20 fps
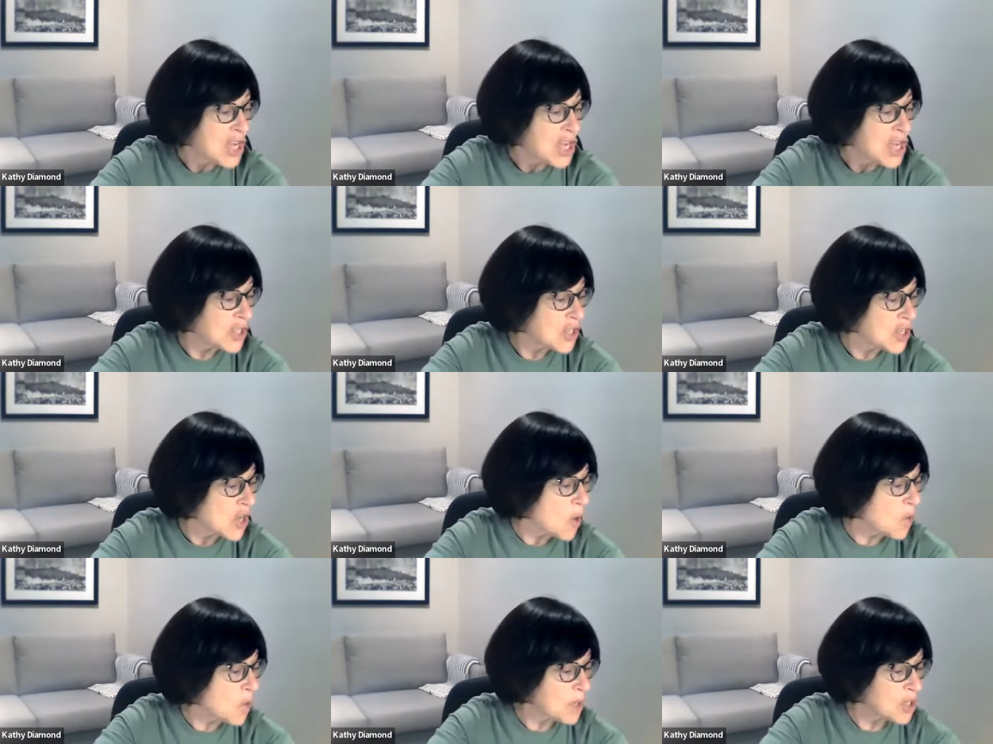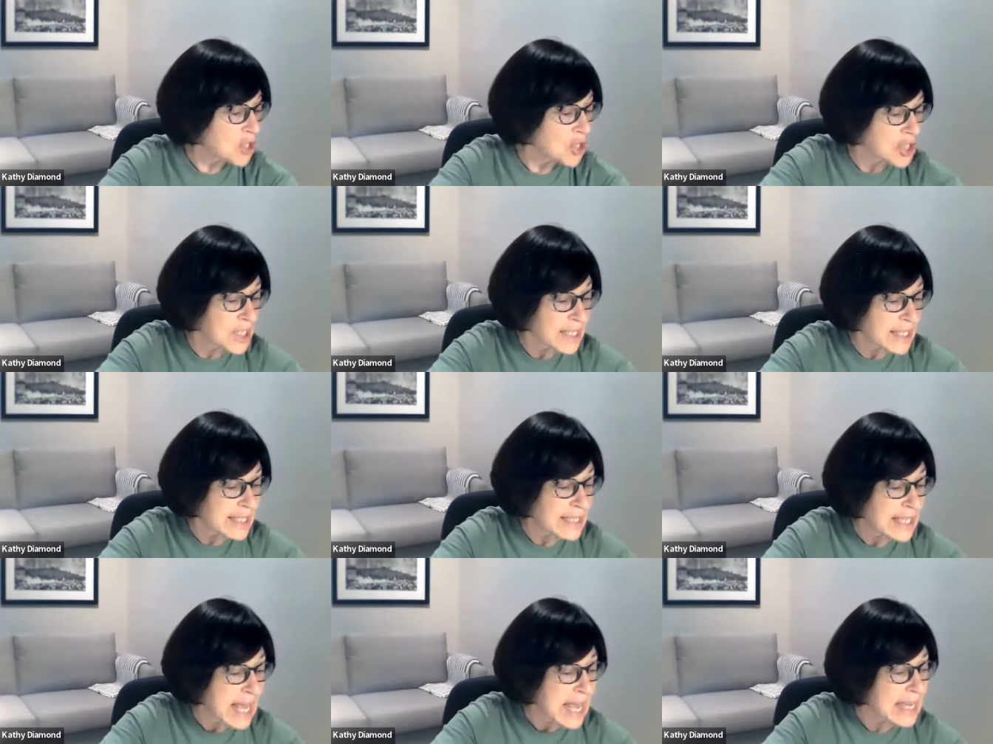So she
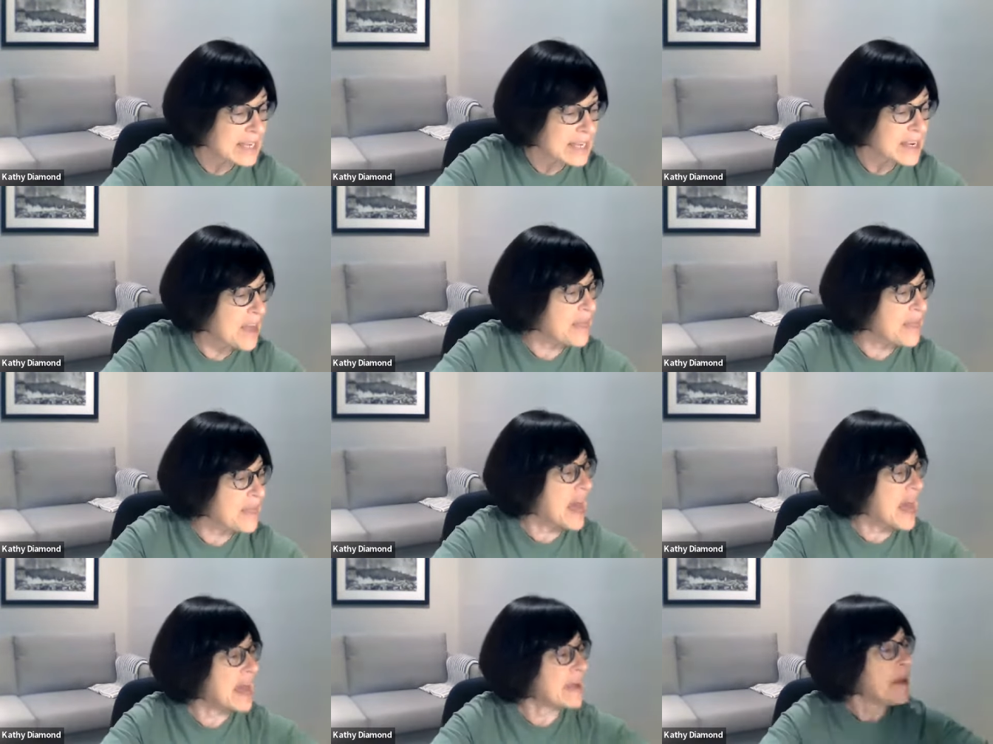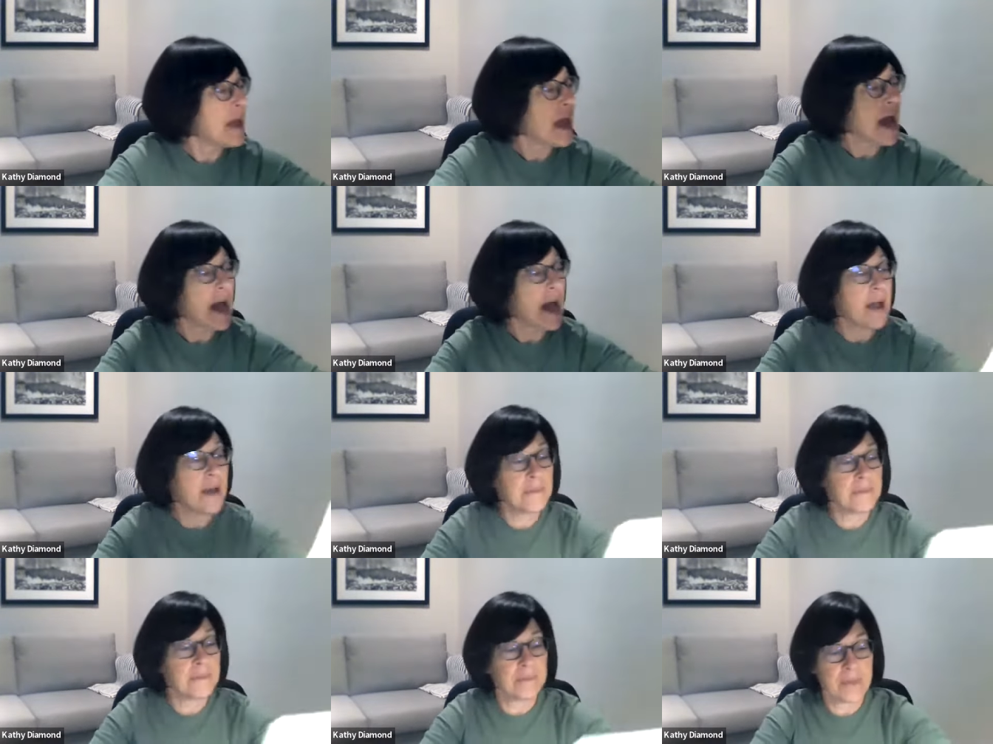said that
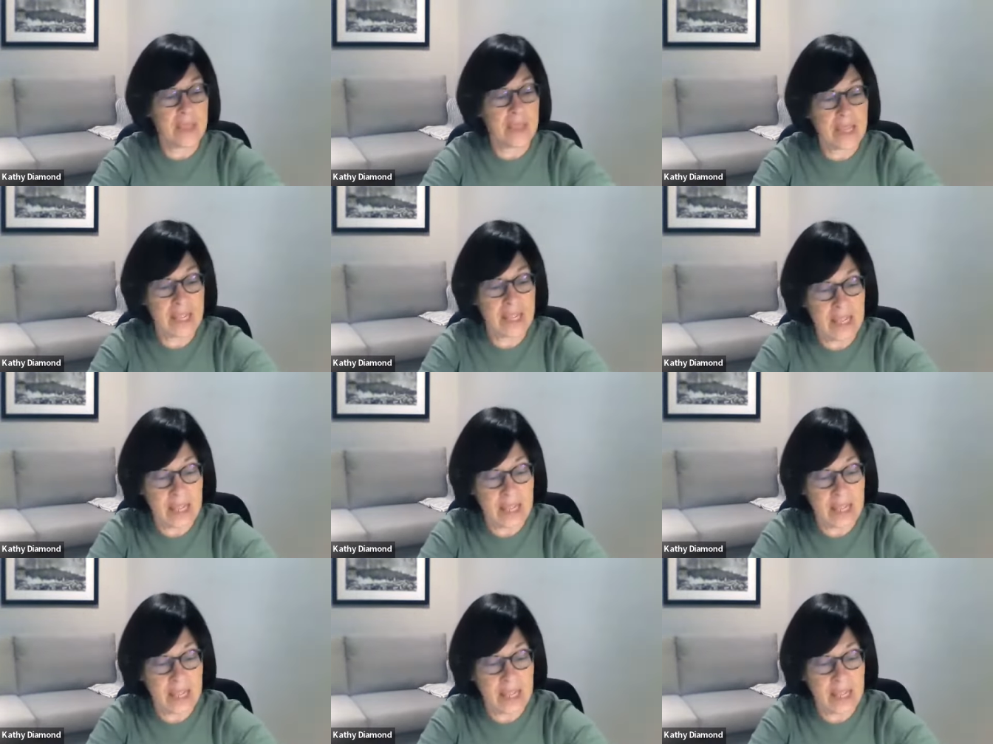um,